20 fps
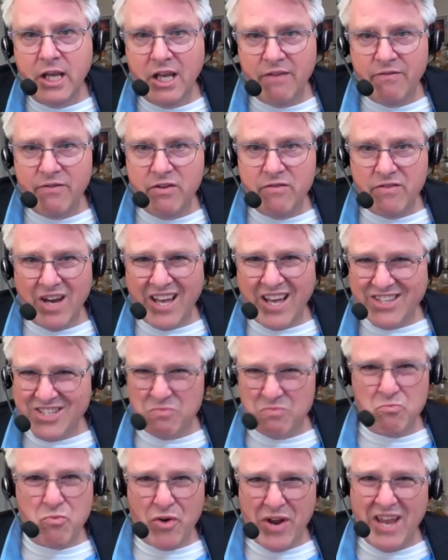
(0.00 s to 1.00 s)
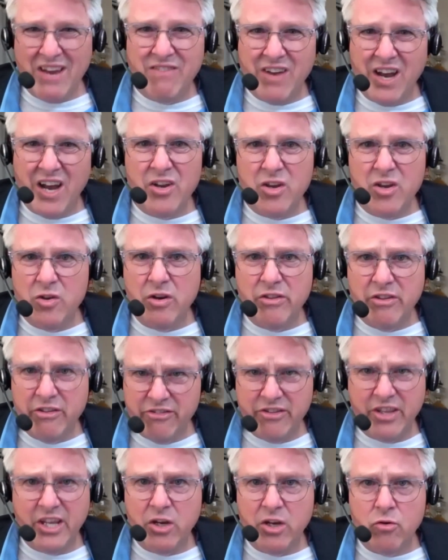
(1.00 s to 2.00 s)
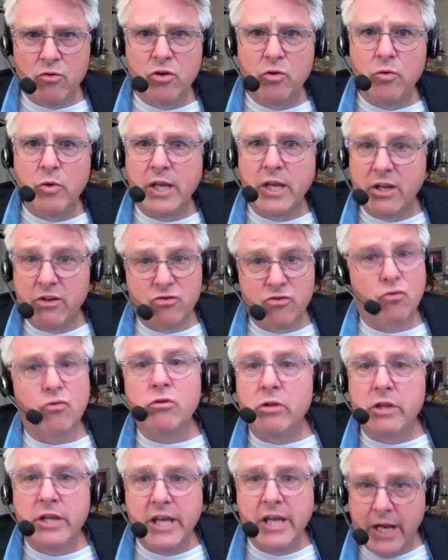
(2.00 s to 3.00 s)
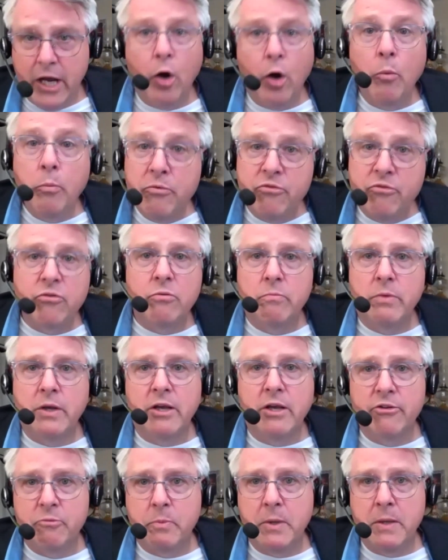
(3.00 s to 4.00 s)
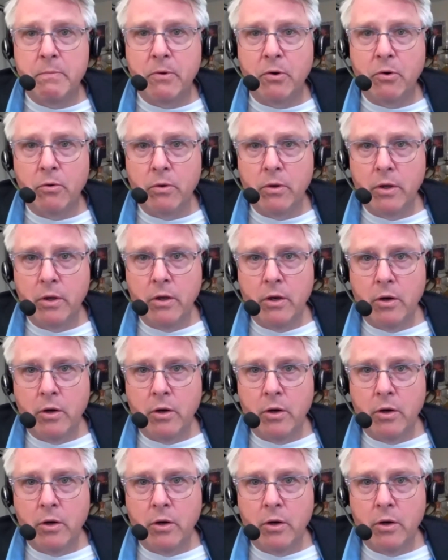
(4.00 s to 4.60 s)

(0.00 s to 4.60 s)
If you've got some brand value to this thing you're doing internally, it helps because people